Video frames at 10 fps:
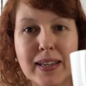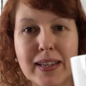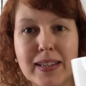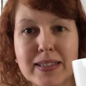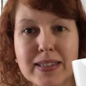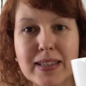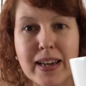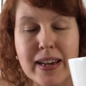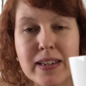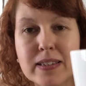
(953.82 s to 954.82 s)
It's
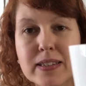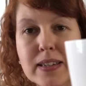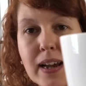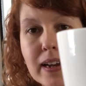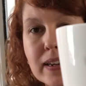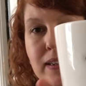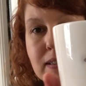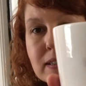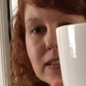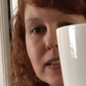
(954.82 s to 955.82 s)
this,
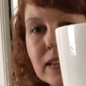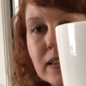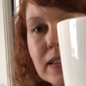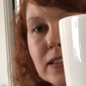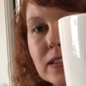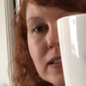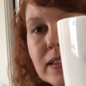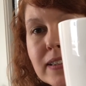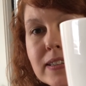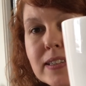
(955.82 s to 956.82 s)
and
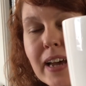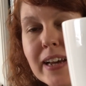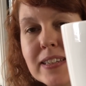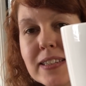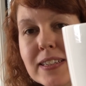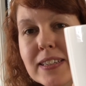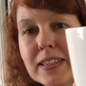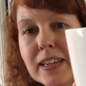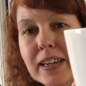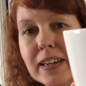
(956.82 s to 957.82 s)
it says
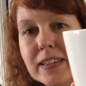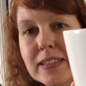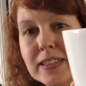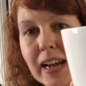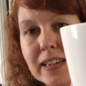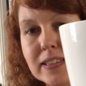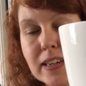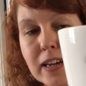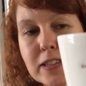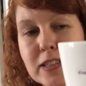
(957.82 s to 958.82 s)
Dear
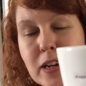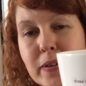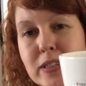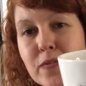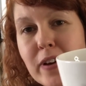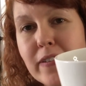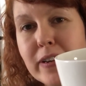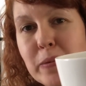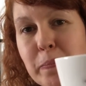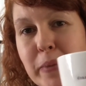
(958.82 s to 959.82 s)
Santa. So it's a very
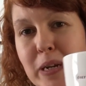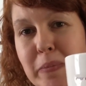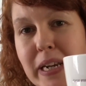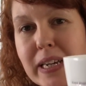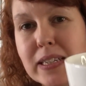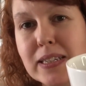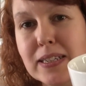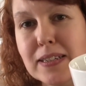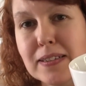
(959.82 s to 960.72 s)
minimalist